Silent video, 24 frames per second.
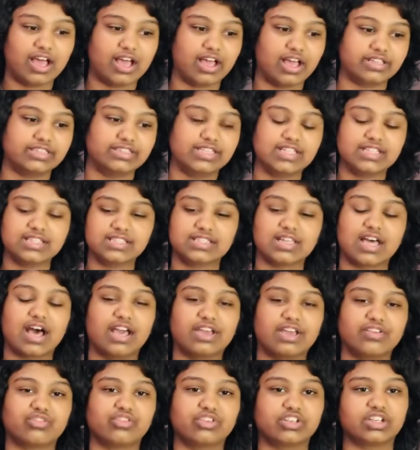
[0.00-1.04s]
This
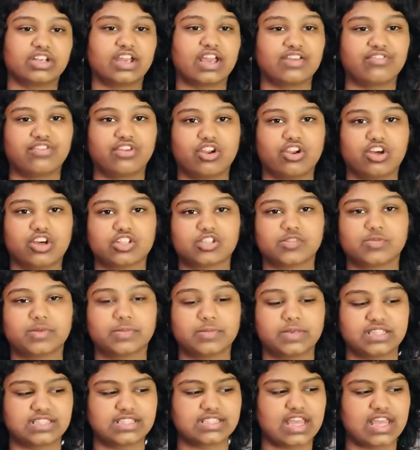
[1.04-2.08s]
eye for an eye philosophy
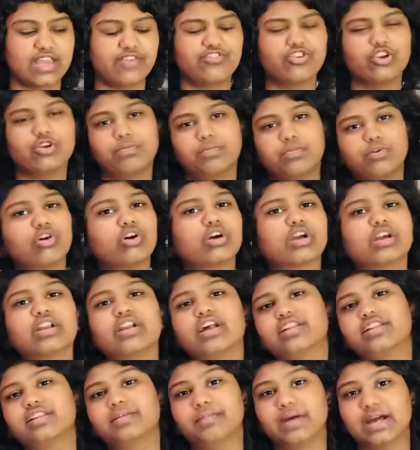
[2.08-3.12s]
means if you broke
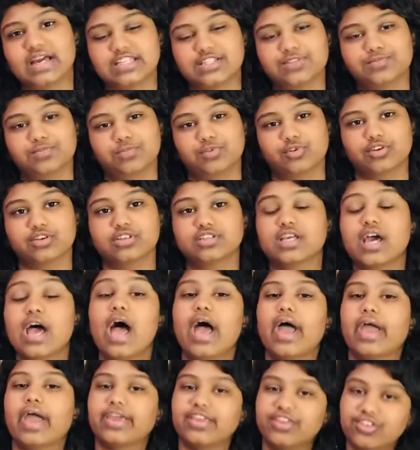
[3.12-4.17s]
another man's bones,
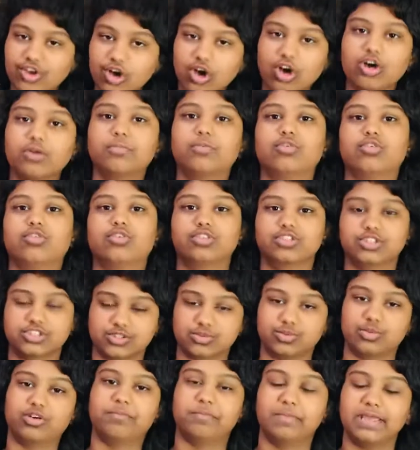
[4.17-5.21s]
your
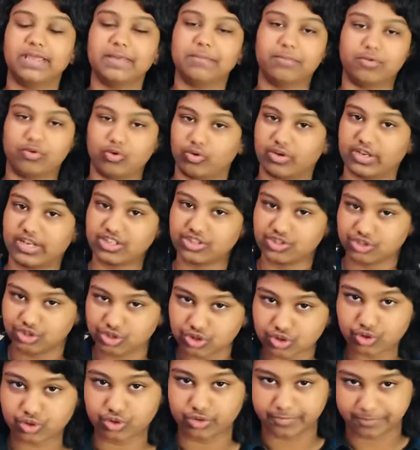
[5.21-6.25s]
bones would be broken
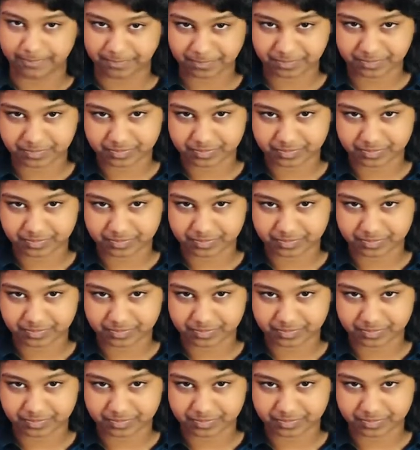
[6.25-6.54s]
too.